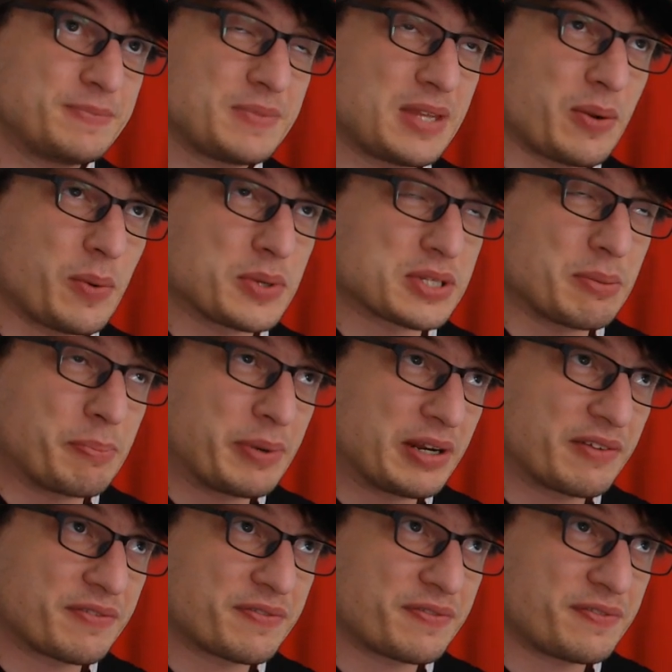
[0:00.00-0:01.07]
There was a bit
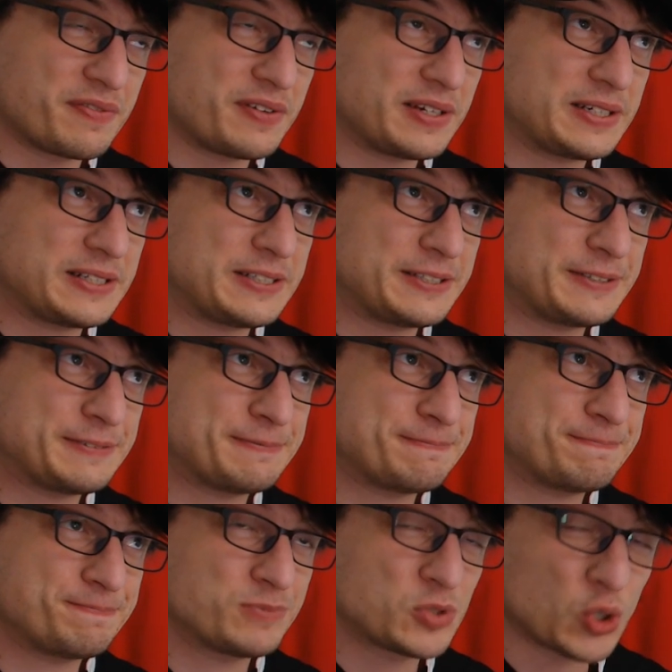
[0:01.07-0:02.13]
of
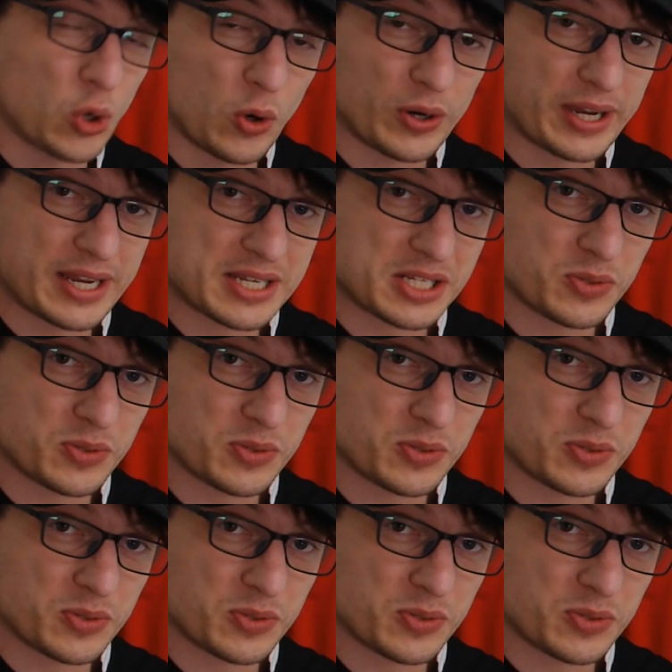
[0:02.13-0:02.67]
talk as